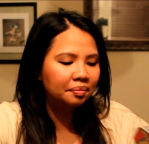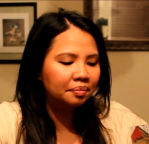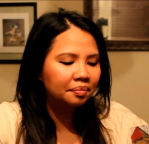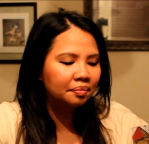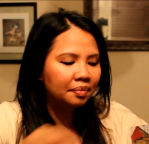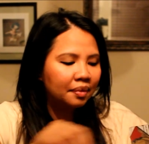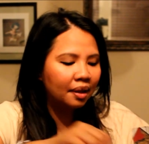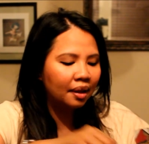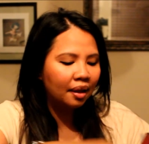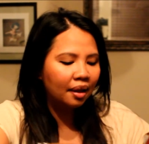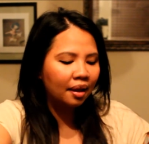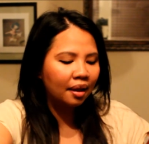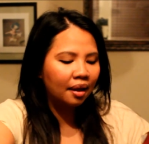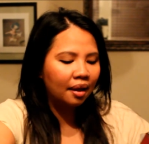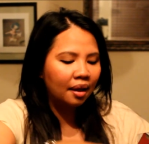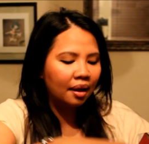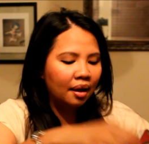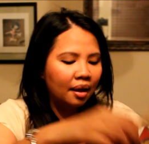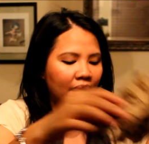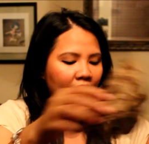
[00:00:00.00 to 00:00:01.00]

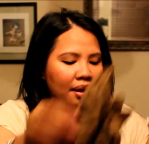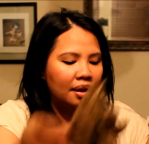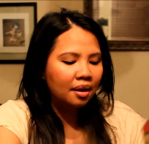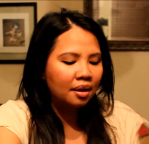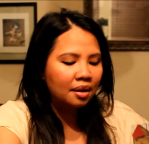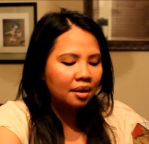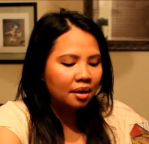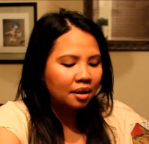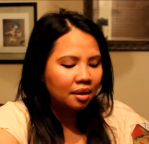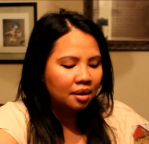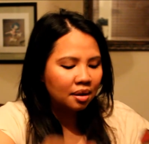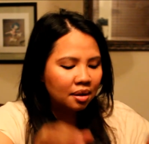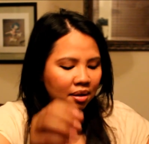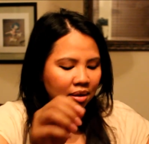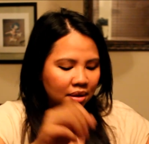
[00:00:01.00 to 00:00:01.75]
Nobody speaks.